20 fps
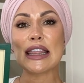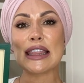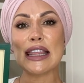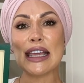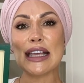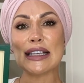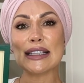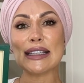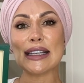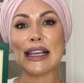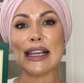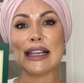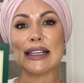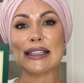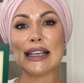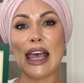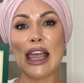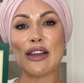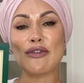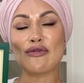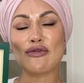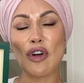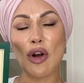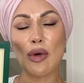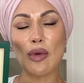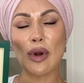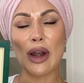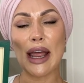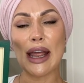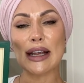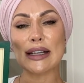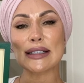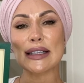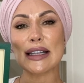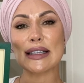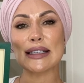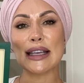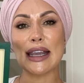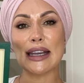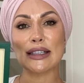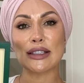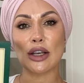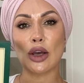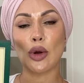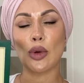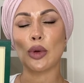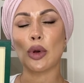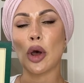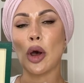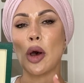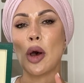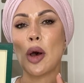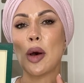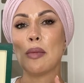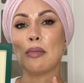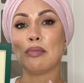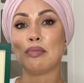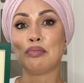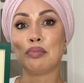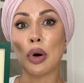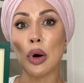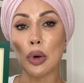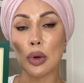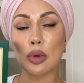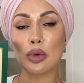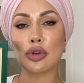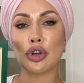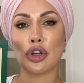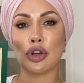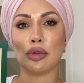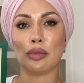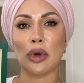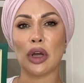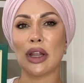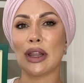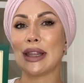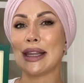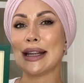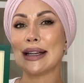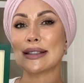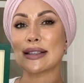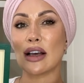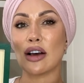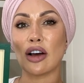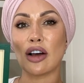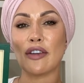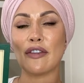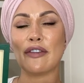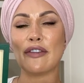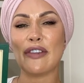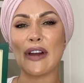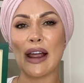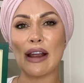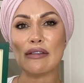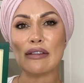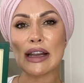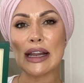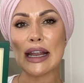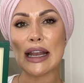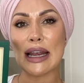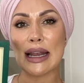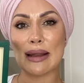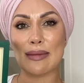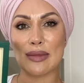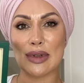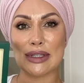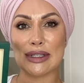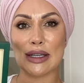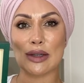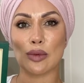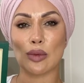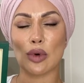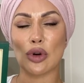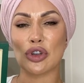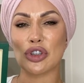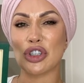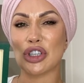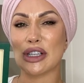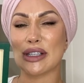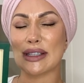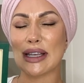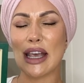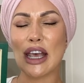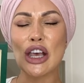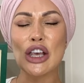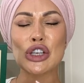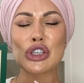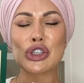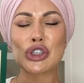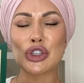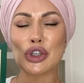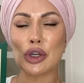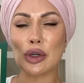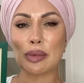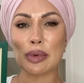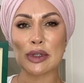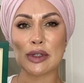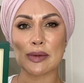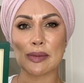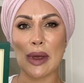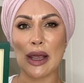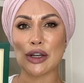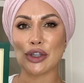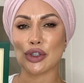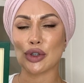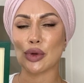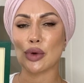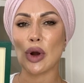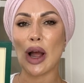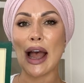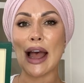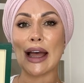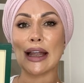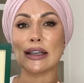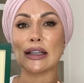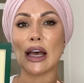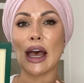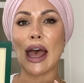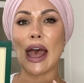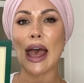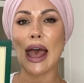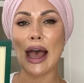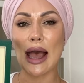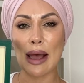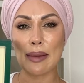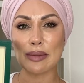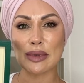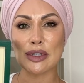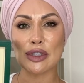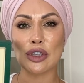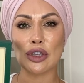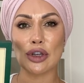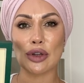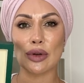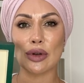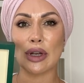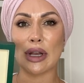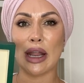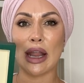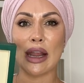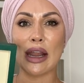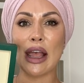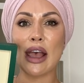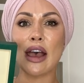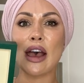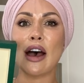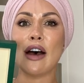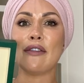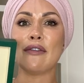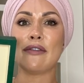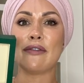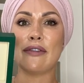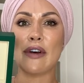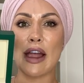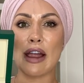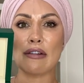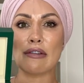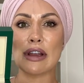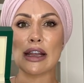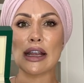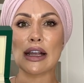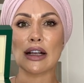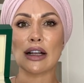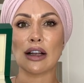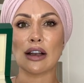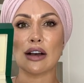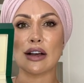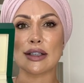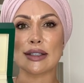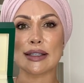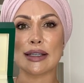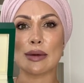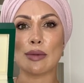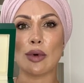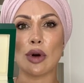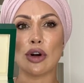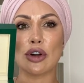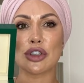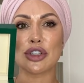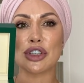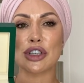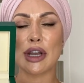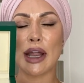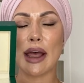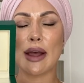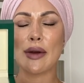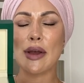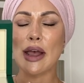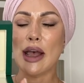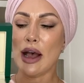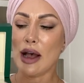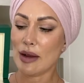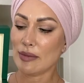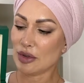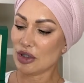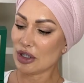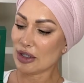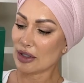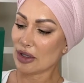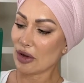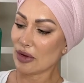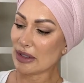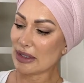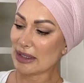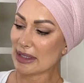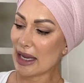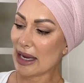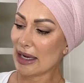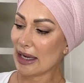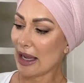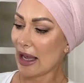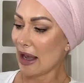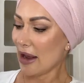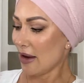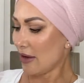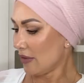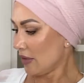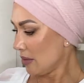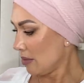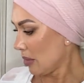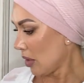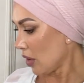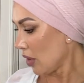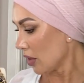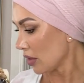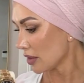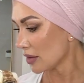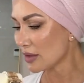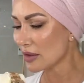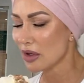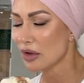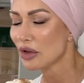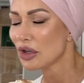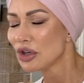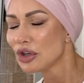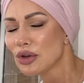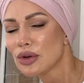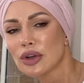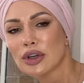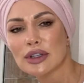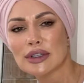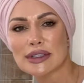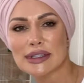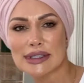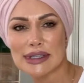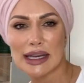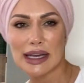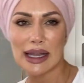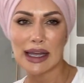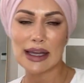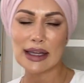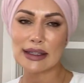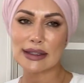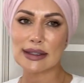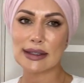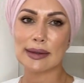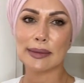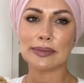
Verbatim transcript: This is a Rolex Daytona Paul Newman. These are very limited watches, super special, and absolutely a very classy watch. Now, I'm just going to take it out of the box so that you can see it.